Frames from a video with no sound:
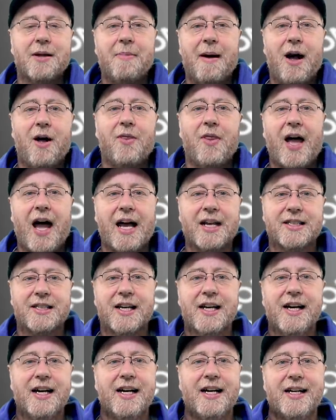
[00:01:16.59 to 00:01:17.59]
about that
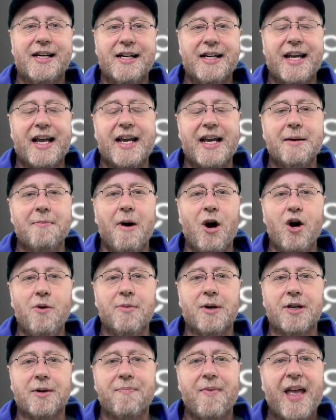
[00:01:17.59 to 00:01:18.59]
Uh, in a
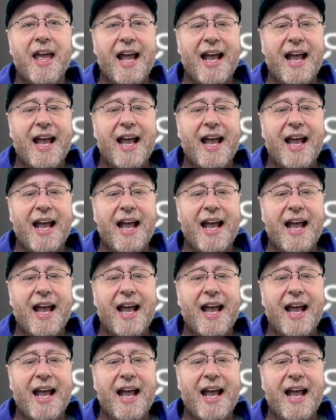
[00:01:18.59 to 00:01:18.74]
moment.